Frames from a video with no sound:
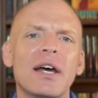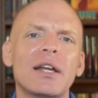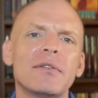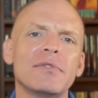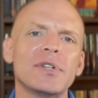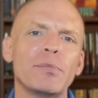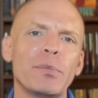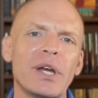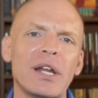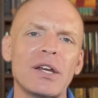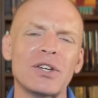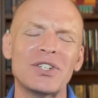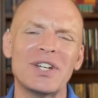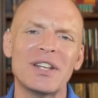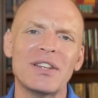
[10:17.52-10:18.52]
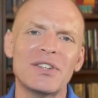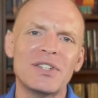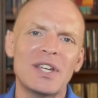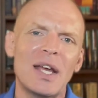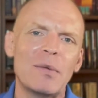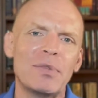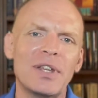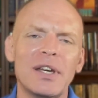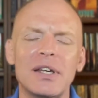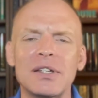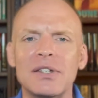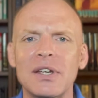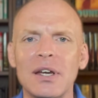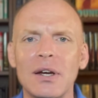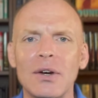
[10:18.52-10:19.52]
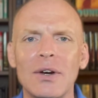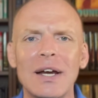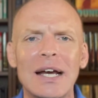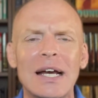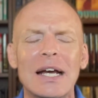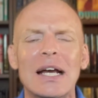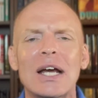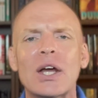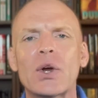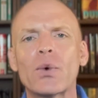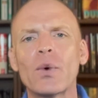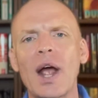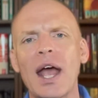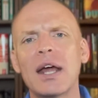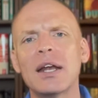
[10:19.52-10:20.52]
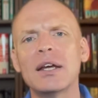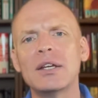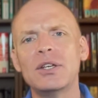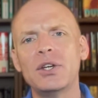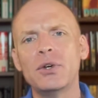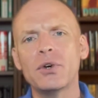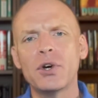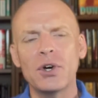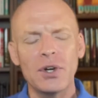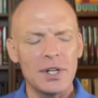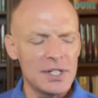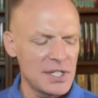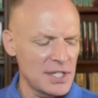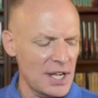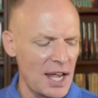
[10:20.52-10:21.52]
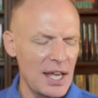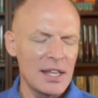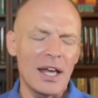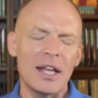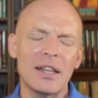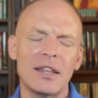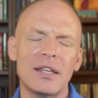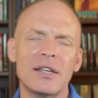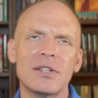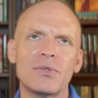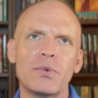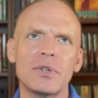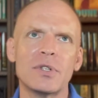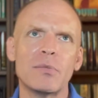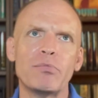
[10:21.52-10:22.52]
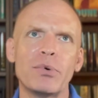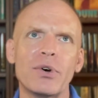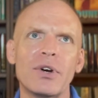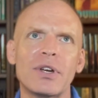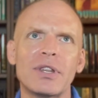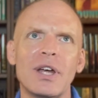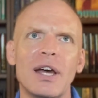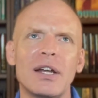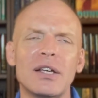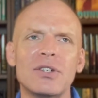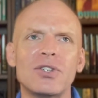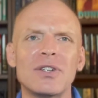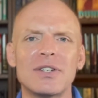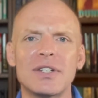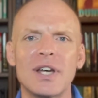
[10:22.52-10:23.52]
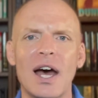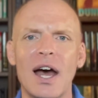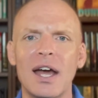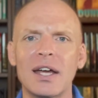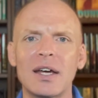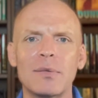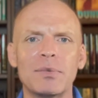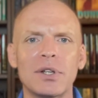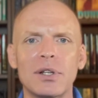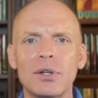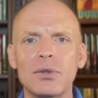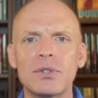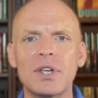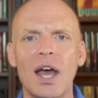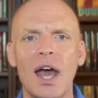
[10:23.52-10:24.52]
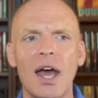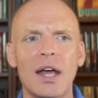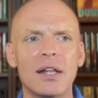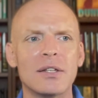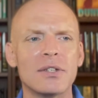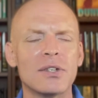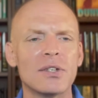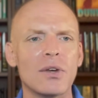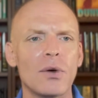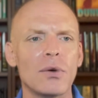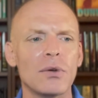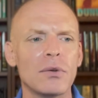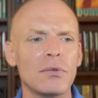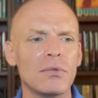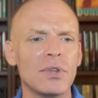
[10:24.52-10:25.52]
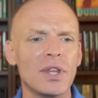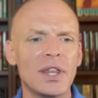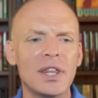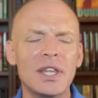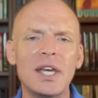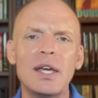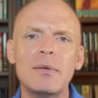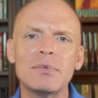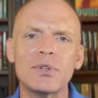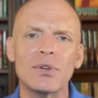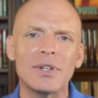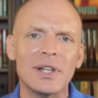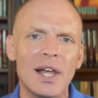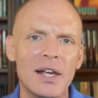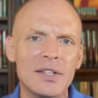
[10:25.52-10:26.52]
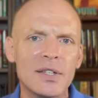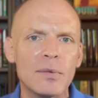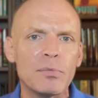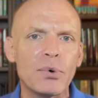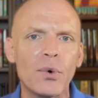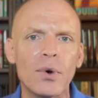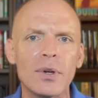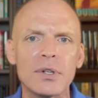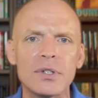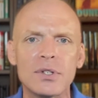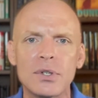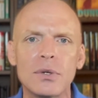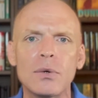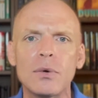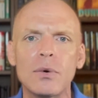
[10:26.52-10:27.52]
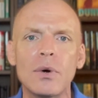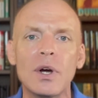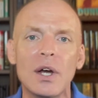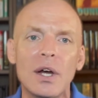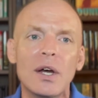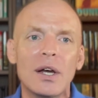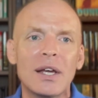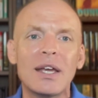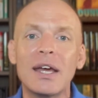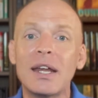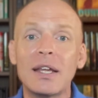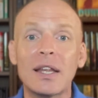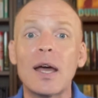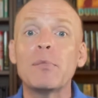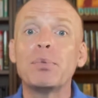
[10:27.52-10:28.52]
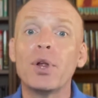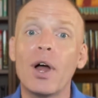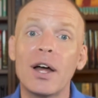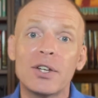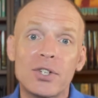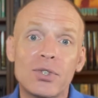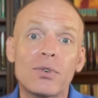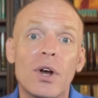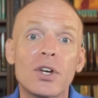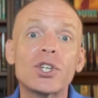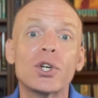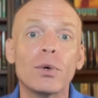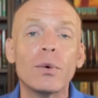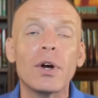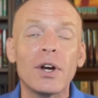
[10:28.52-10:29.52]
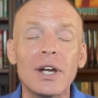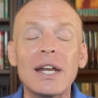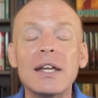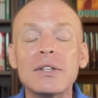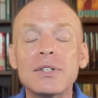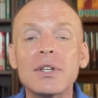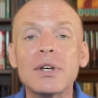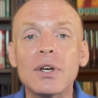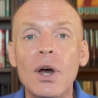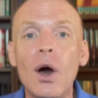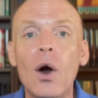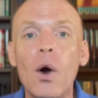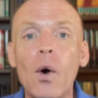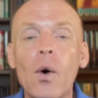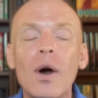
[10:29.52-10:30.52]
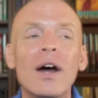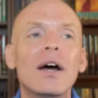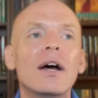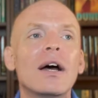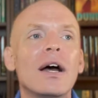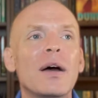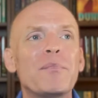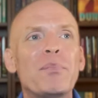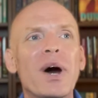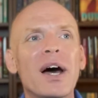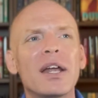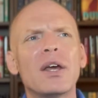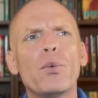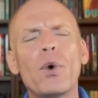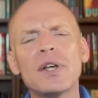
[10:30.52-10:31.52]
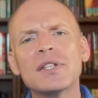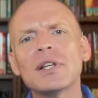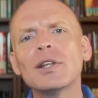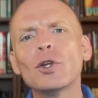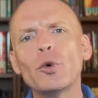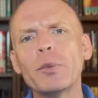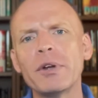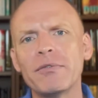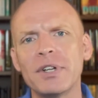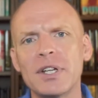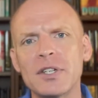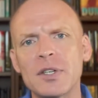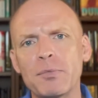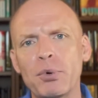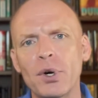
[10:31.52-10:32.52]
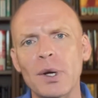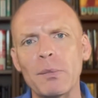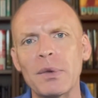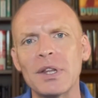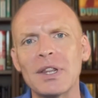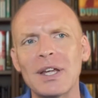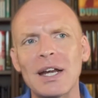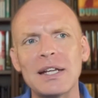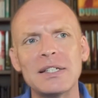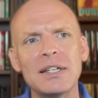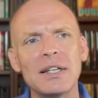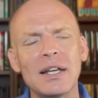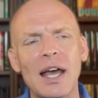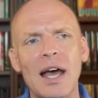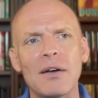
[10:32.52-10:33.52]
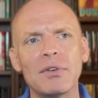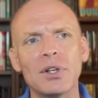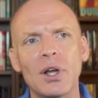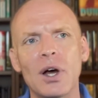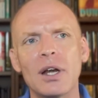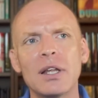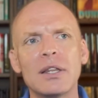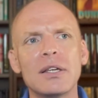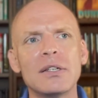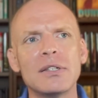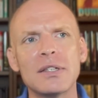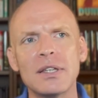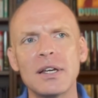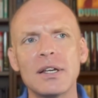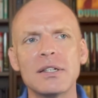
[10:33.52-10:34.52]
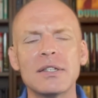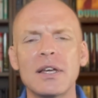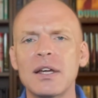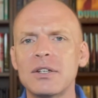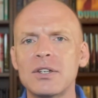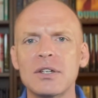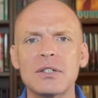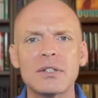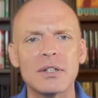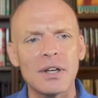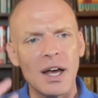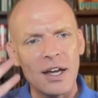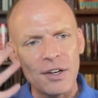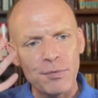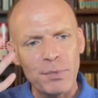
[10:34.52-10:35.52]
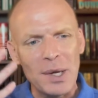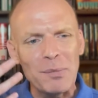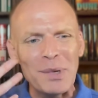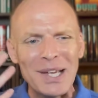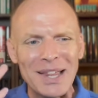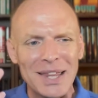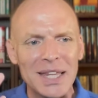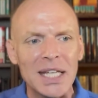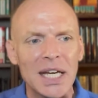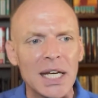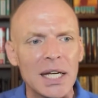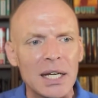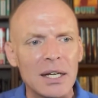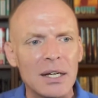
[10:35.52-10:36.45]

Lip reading: of diminished, and the same thing is here. Granted, you could say that this was a book that is just tying up the loose ends, so the themes are less important to getting that plot structure where it needs to go. But it was a little bit of a disappointment that I didn't have a lot of these things that just kind of made me think,